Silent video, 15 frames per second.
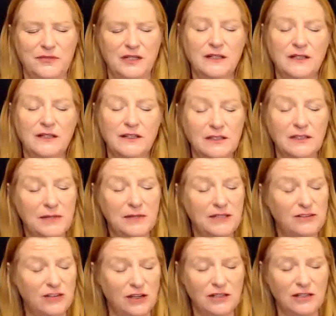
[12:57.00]
Clearly, my
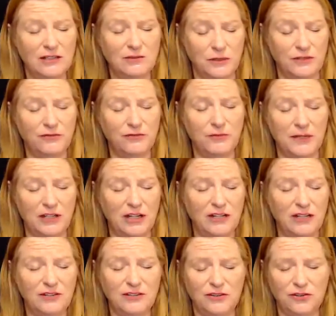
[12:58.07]
dog, one of my
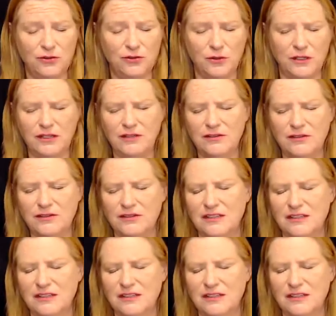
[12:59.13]
dogs, has joined us.